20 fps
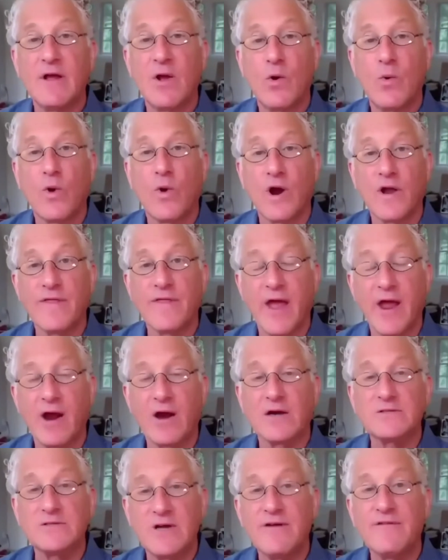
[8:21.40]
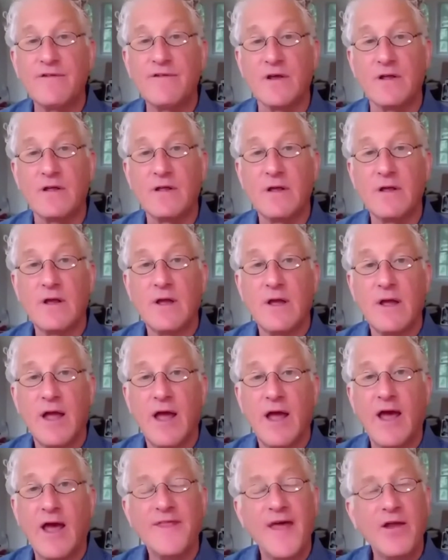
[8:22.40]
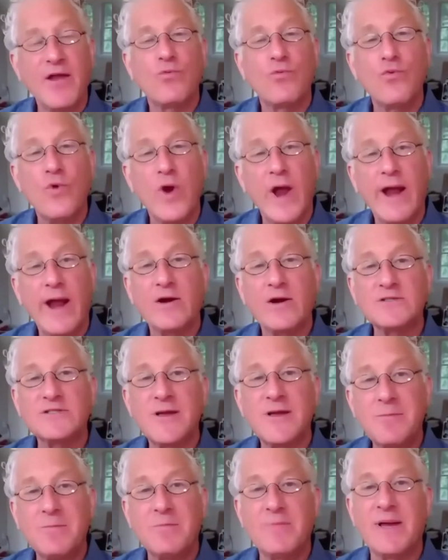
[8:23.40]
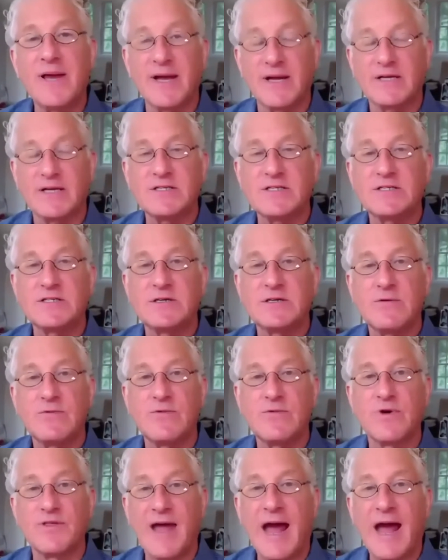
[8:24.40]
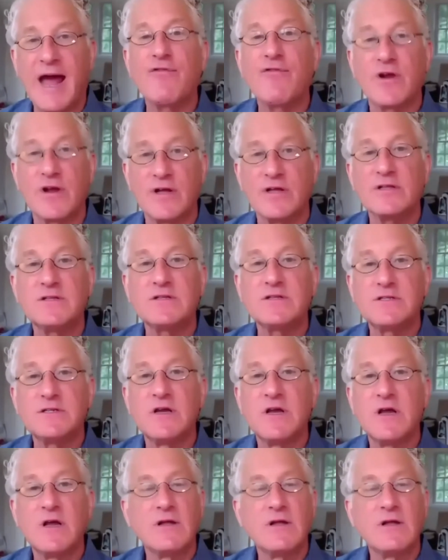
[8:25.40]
where they are living, and they rarely mix with Africans,